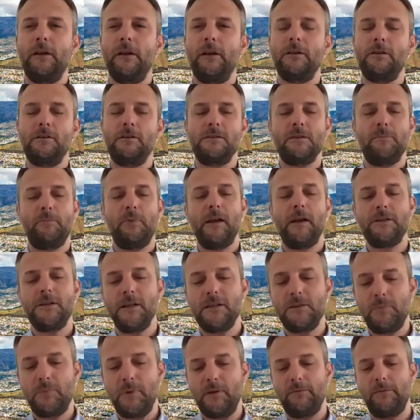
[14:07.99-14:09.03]
Supply chain
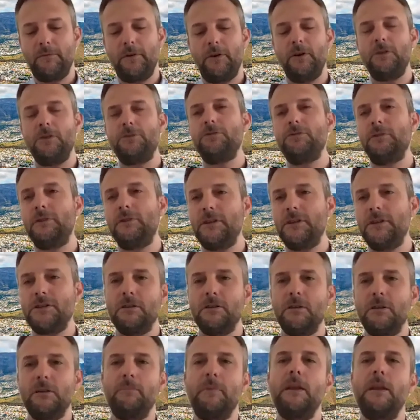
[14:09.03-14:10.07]
has been very traditional
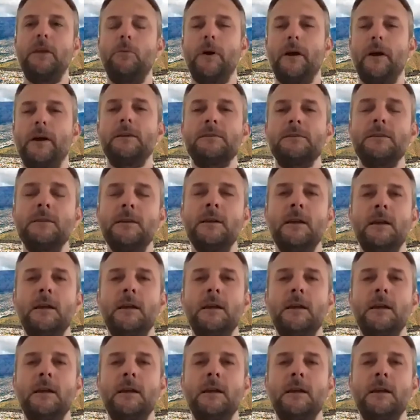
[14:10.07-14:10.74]
in many ways.